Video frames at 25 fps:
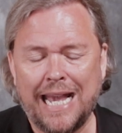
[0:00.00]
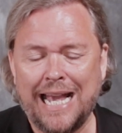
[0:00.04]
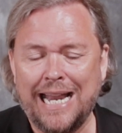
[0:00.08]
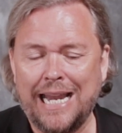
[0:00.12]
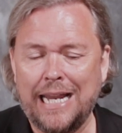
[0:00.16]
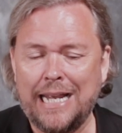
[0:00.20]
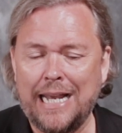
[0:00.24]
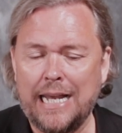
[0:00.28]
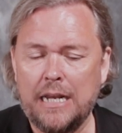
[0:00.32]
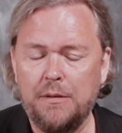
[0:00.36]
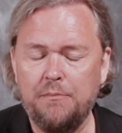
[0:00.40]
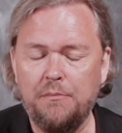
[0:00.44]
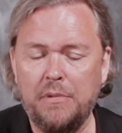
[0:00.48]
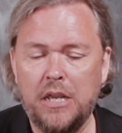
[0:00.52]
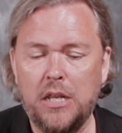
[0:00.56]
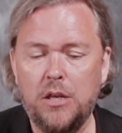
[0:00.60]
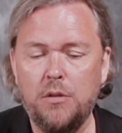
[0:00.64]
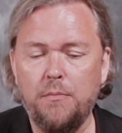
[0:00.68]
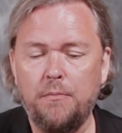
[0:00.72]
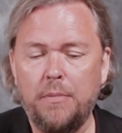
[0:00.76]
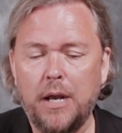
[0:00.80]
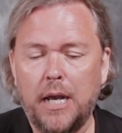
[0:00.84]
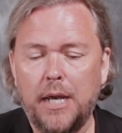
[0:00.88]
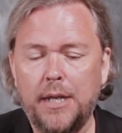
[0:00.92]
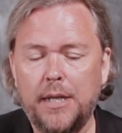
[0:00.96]
elegant,
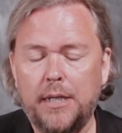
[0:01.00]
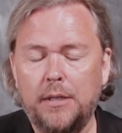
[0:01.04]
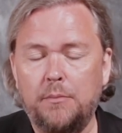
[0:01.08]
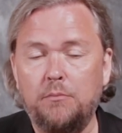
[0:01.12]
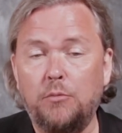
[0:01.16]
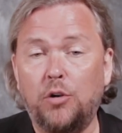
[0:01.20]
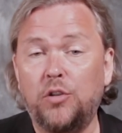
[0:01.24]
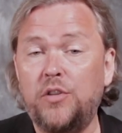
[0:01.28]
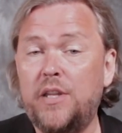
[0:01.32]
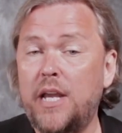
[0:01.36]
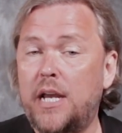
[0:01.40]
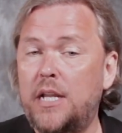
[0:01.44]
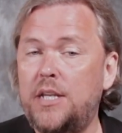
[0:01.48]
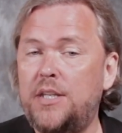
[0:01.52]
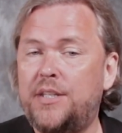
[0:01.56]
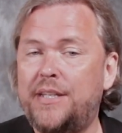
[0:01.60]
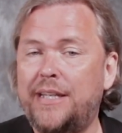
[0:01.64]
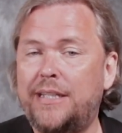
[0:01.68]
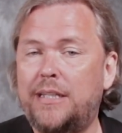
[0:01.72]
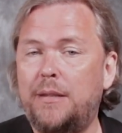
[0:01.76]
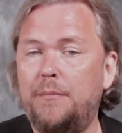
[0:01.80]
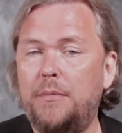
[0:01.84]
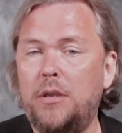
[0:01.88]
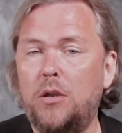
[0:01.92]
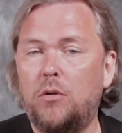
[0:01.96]
medium-bodied Montagne
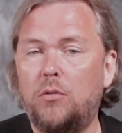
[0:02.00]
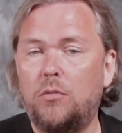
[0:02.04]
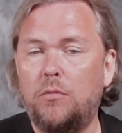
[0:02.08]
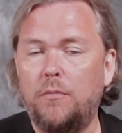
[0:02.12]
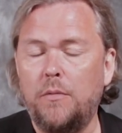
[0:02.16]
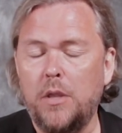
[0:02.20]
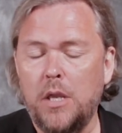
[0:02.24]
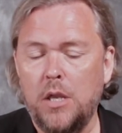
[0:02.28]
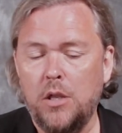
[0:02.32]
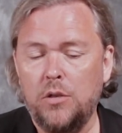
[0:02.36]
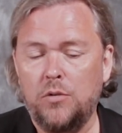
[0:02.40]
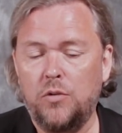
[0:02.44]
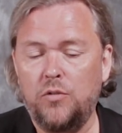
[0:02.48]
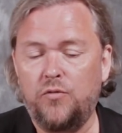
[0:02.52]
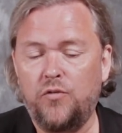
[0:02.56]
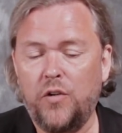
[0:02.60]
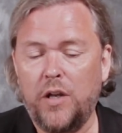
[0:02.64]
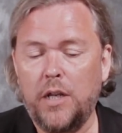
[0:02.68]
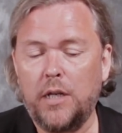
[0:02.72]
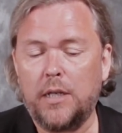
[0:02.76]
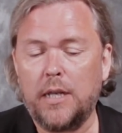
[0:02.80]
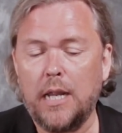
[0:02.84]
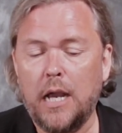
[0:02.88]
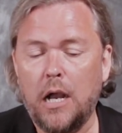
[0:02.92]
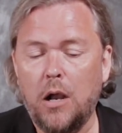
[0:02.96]
Saint-Emilion to
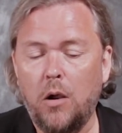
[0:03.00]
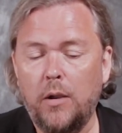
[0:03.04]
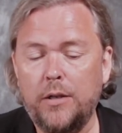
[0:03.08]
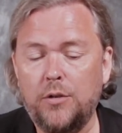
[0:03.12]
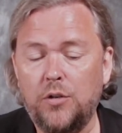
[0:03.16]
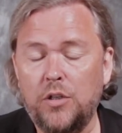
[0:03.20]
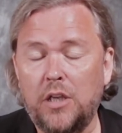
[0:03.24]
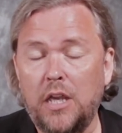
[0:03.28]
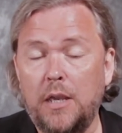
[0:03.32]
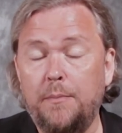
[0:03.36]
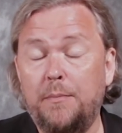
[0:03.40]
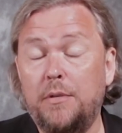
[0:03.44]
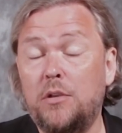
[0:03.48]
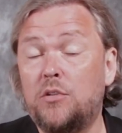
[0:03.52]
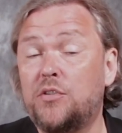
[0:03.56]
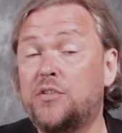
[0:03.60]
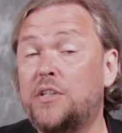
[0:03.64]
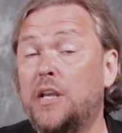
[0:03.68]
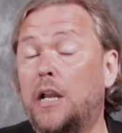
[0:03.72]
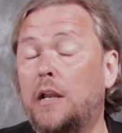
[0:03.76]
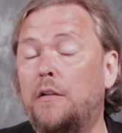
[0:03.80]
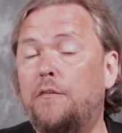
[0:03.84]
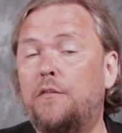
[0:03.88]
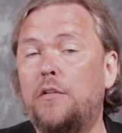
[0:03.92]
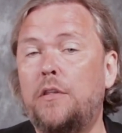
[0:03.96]
drink now and to keep in your
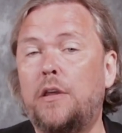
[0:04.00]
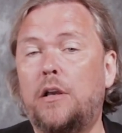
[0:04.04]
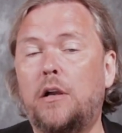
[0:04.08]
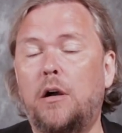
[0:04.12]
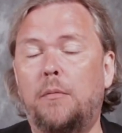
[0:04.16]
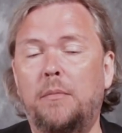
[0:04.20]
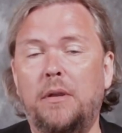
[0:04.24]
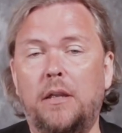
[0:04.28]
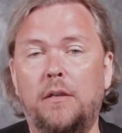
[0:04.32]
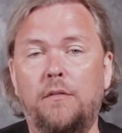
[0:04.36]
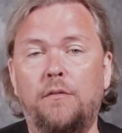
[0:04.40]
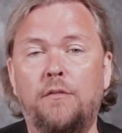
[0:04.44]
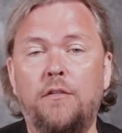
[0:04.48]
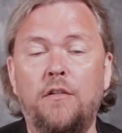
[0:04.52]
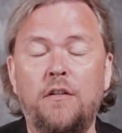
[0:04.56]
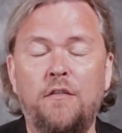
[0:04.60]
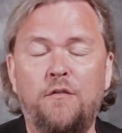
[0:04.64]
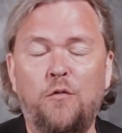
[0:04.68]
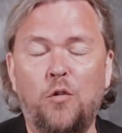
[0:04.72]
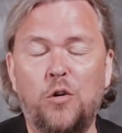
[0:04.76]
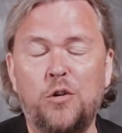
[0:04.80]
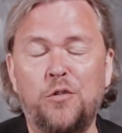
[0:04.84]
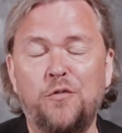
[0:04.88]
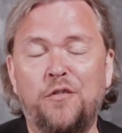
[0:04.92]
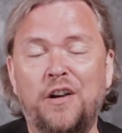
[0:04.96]
cellar for the coming
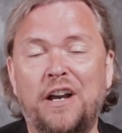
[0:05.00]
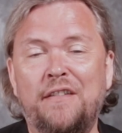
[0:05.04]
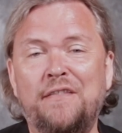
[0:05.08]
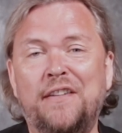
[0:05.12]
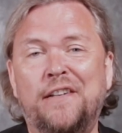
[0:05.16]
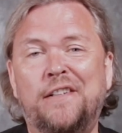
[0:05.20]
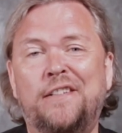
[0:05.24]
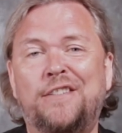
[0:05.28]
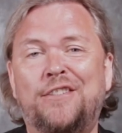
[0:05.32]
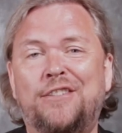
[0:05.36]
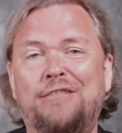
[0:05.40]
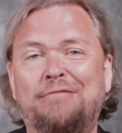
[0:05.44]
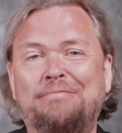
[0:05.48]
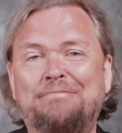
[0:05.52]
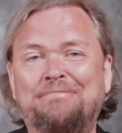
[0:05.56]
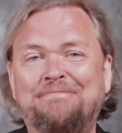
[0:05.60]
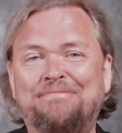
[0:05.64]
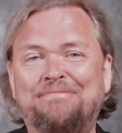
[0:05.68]
4 to 5 years.